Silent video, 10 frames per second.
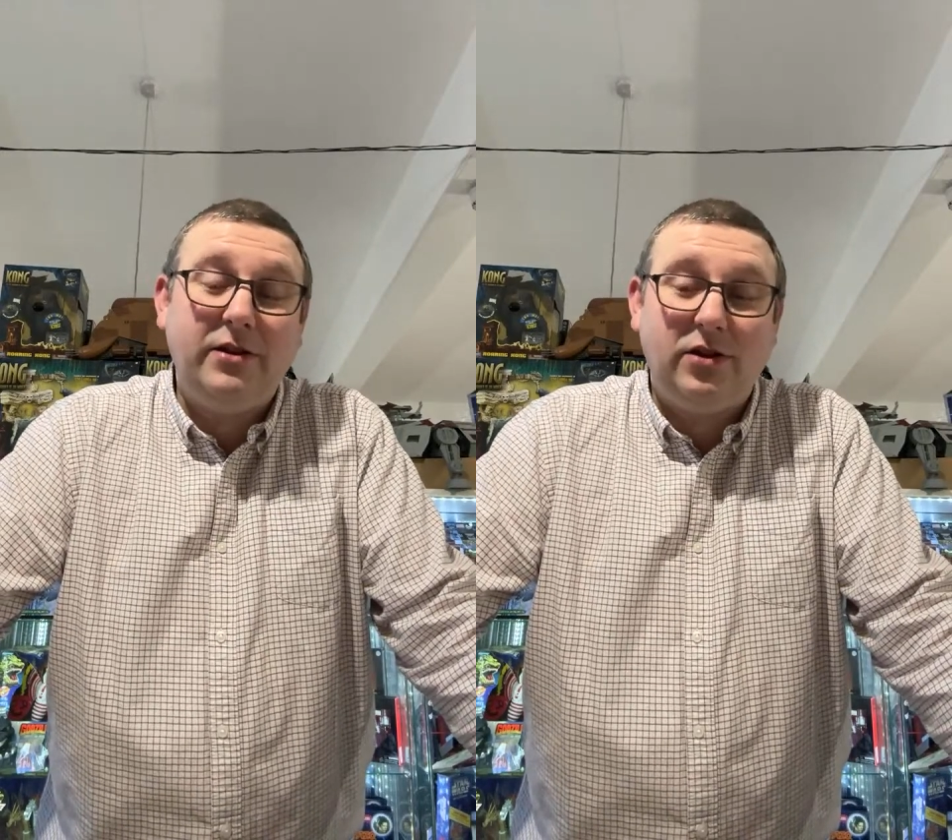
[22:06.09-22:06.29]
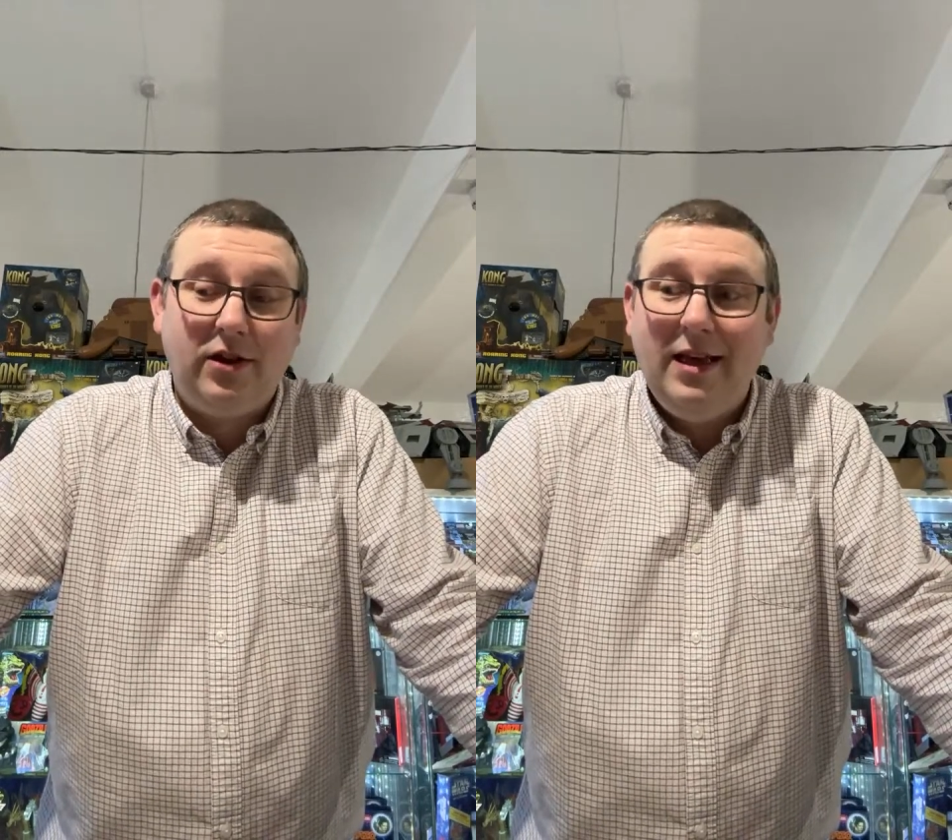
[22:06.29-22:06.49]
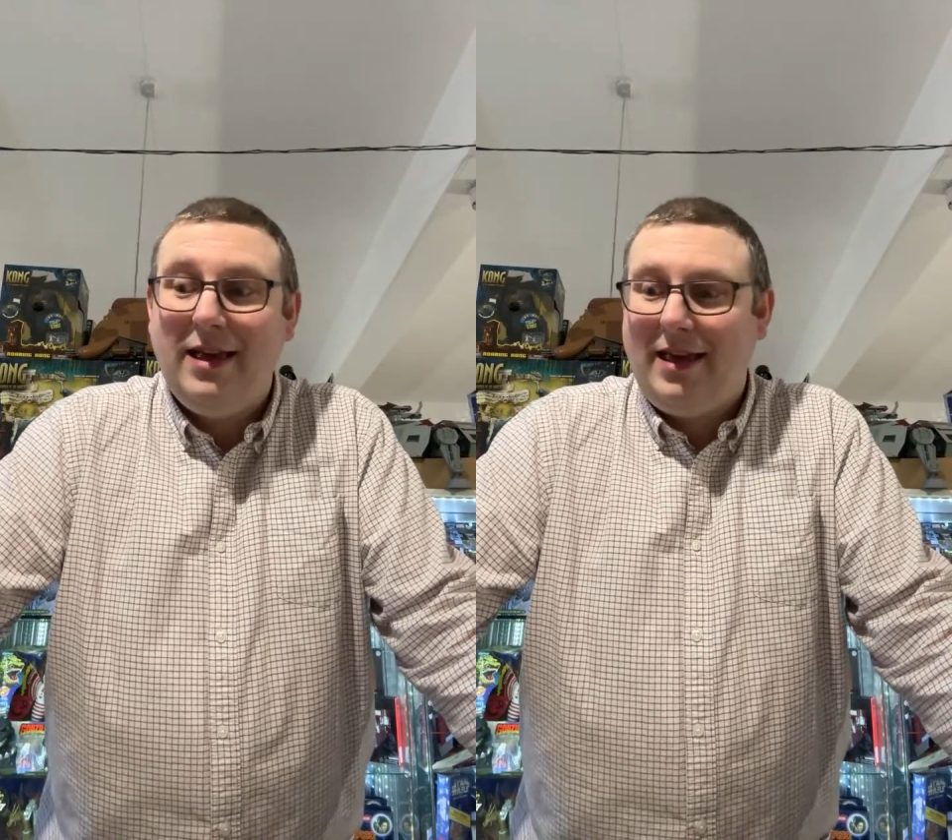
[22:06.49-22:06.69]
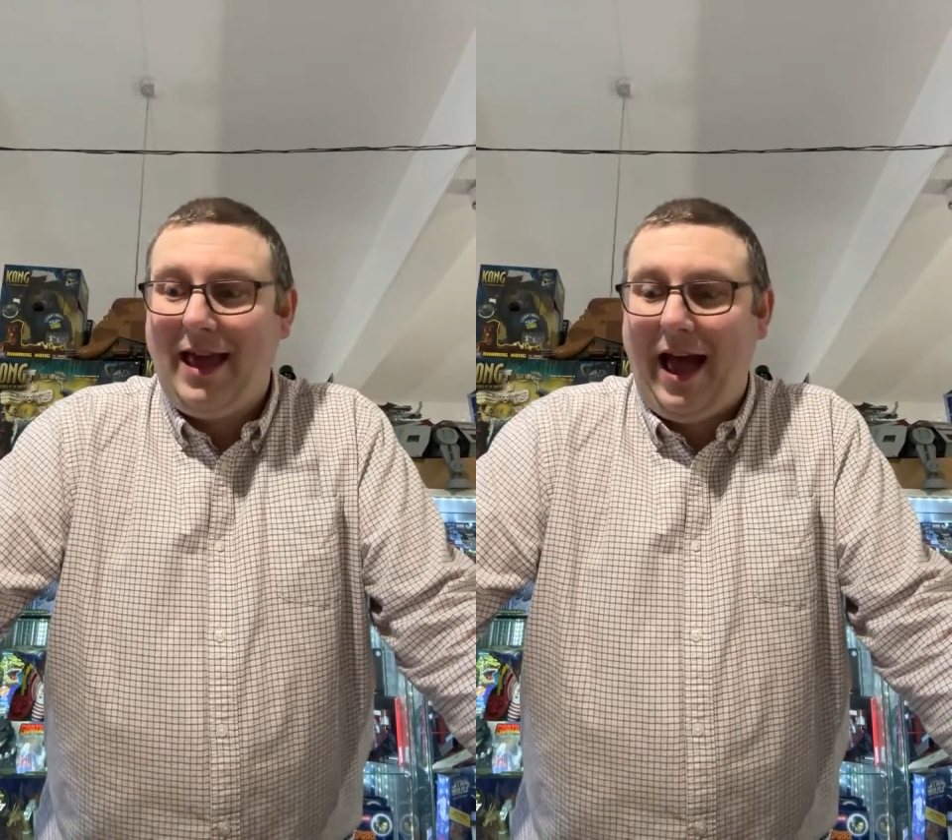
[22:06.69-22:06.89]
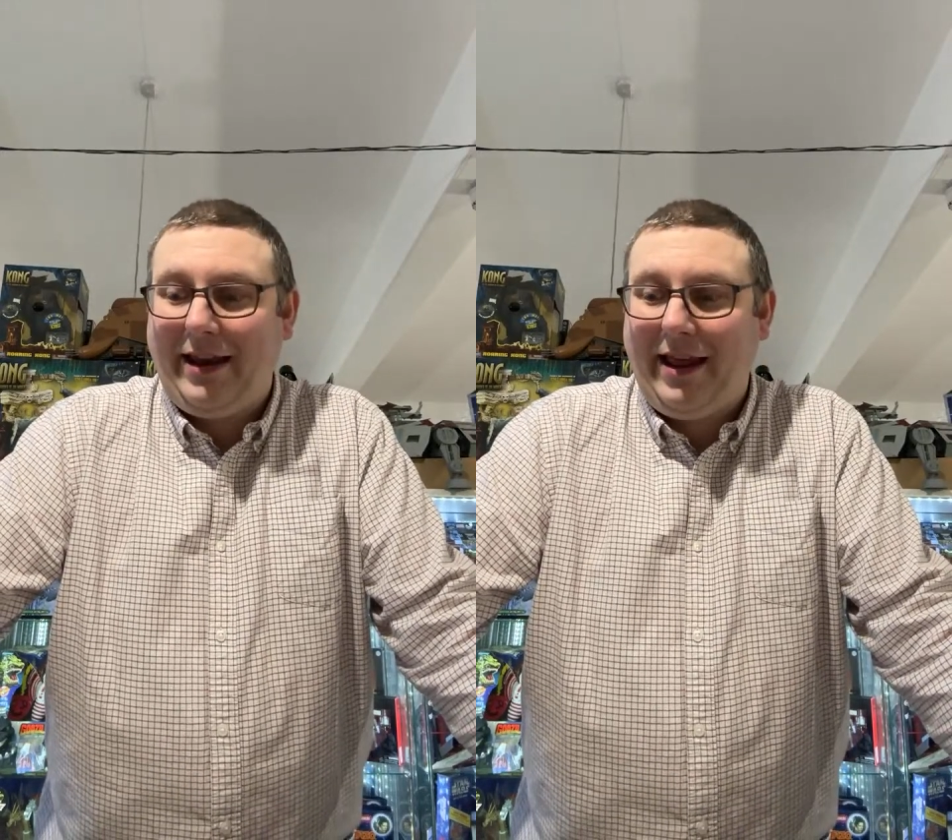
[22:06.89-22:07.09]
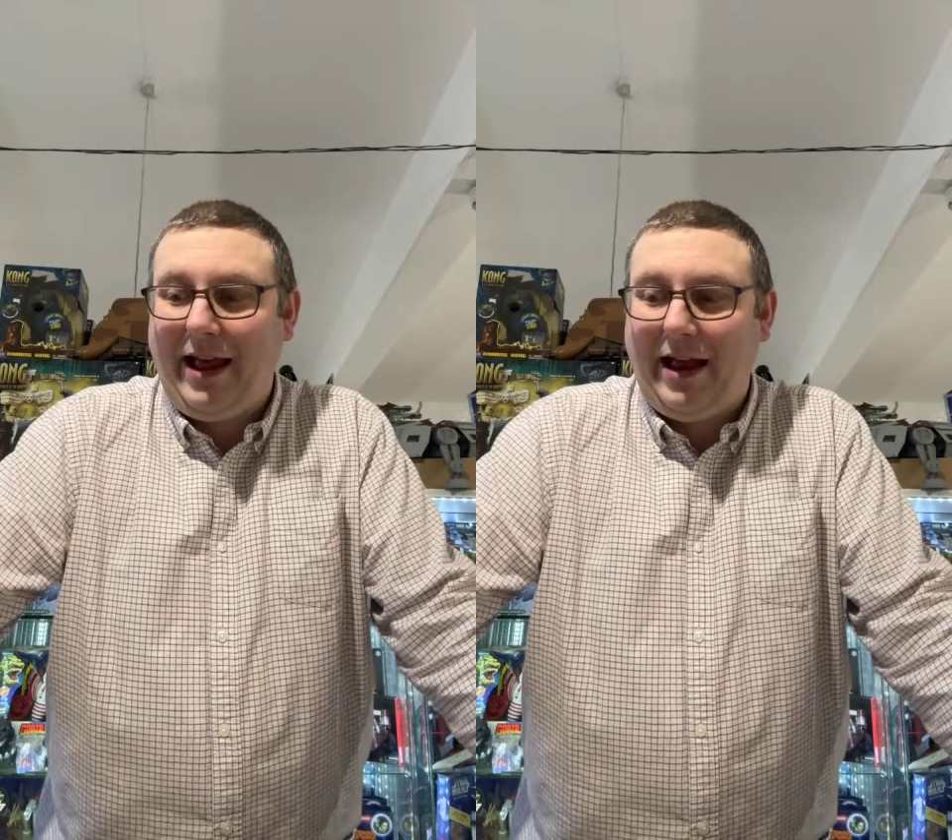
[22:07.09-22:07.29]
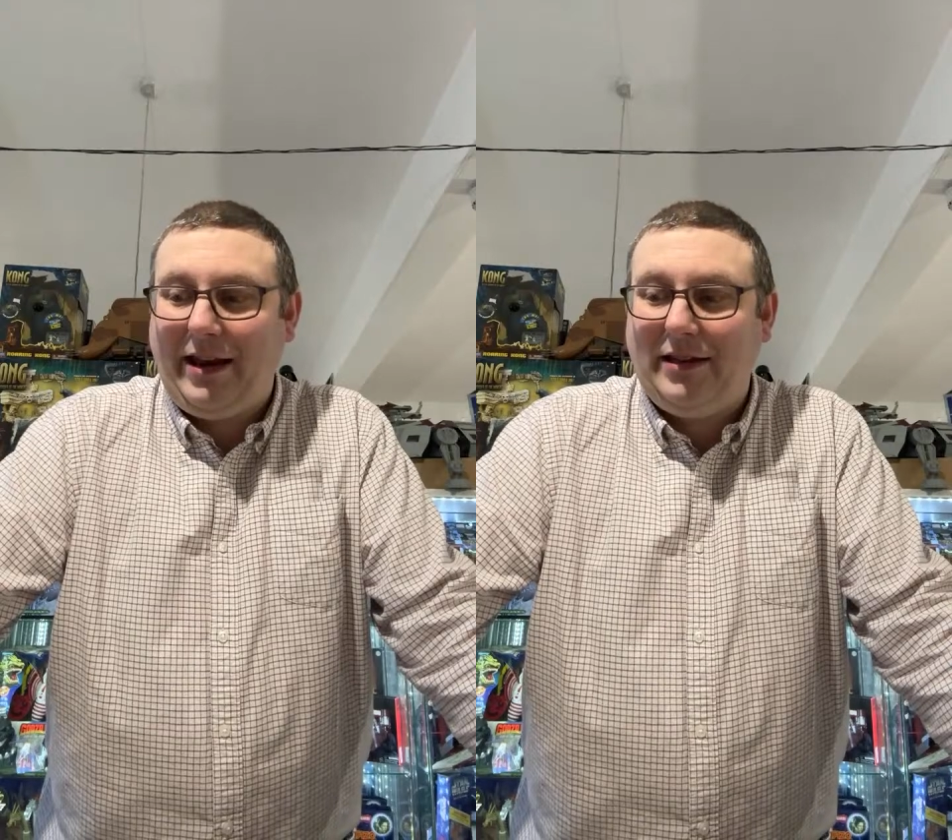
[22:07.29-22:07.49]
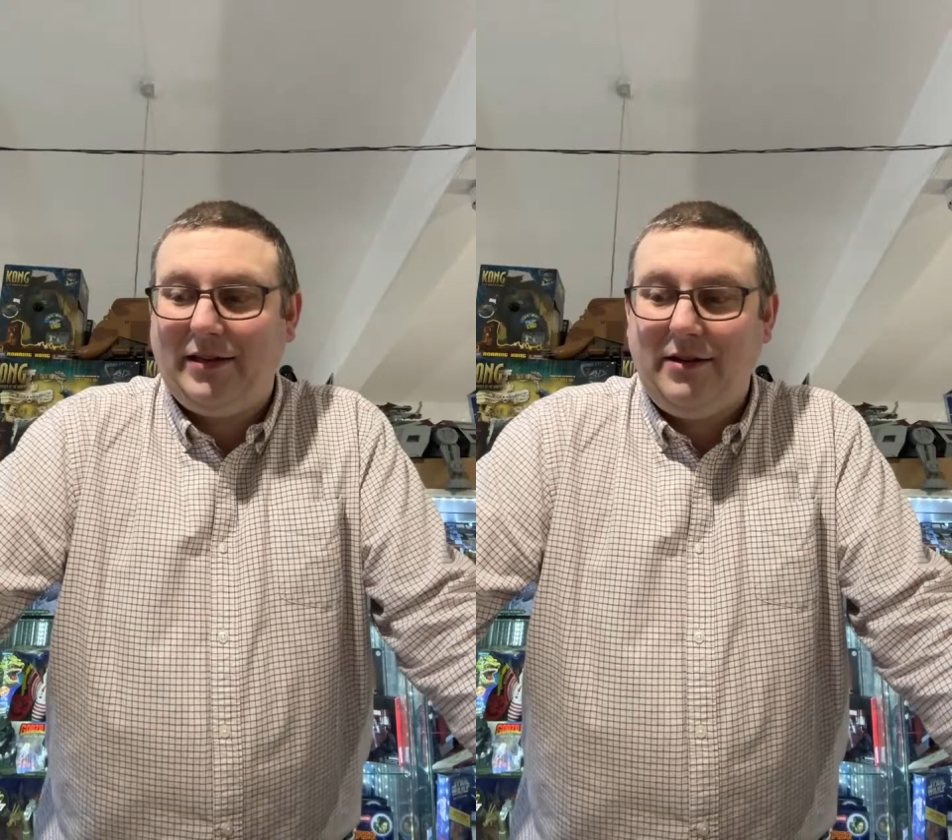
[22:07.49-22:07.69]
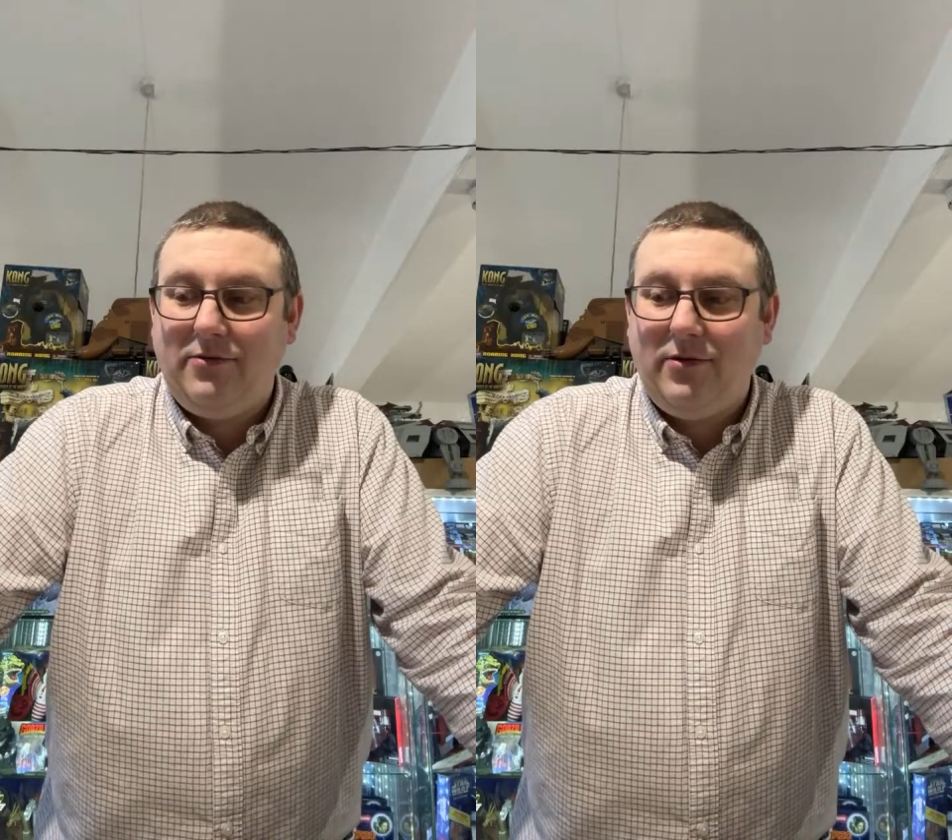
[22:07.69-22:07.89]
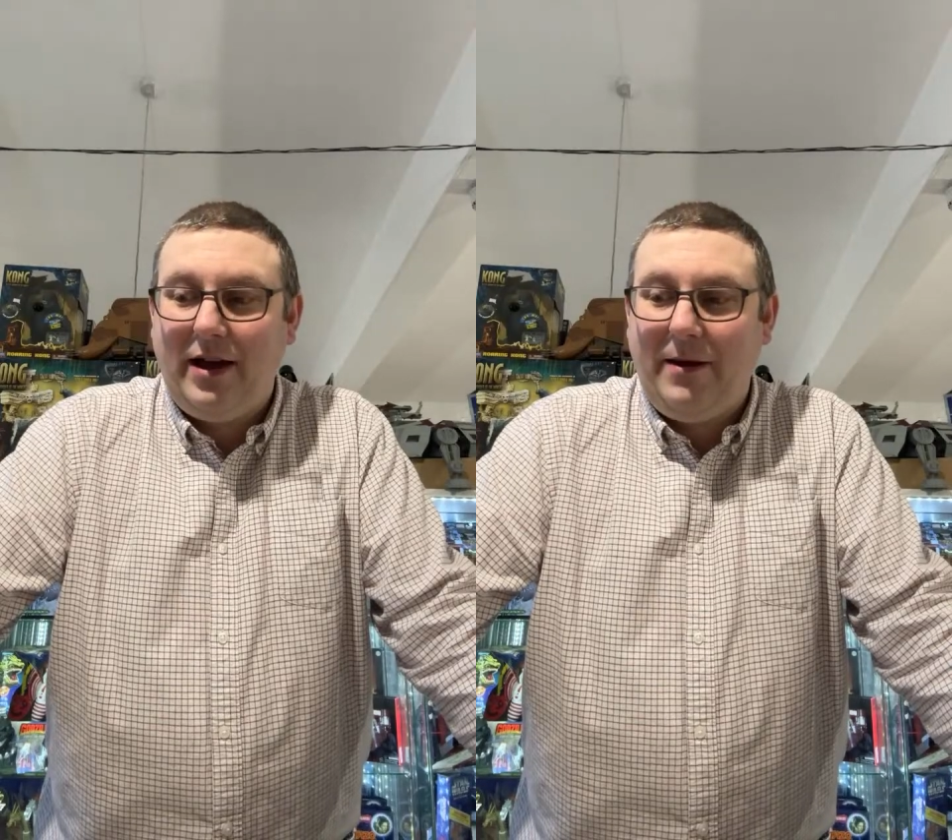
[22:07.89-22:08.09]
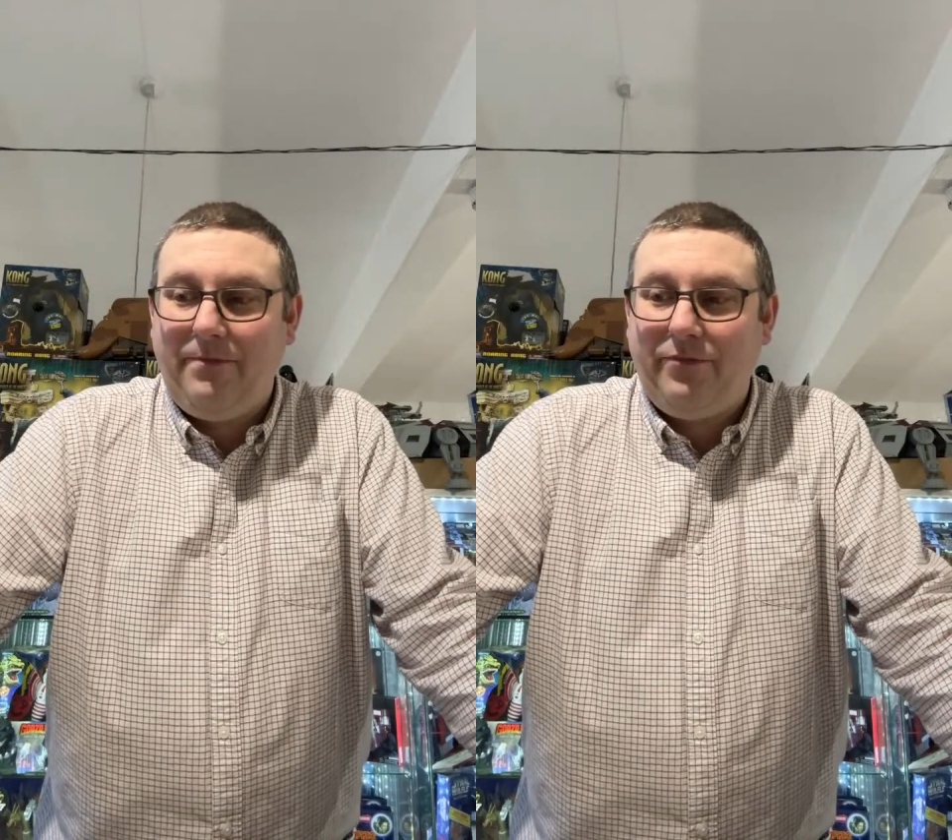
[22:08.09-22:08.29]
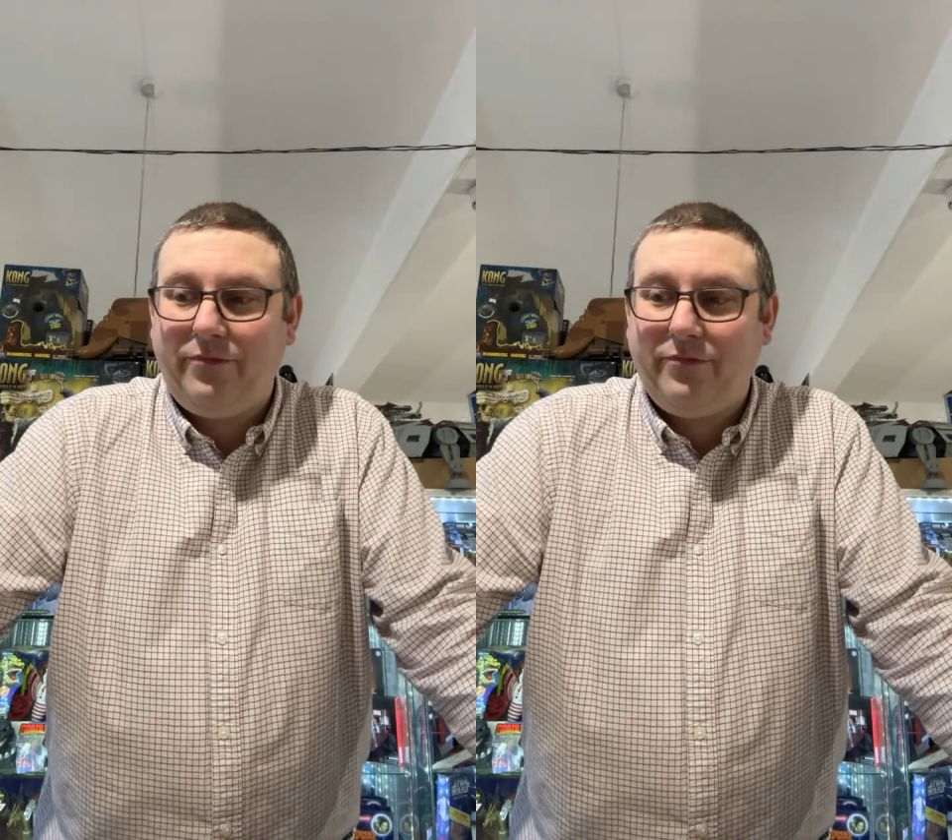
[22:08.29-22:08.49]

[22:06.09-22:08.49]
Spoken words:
So yeah, I need to.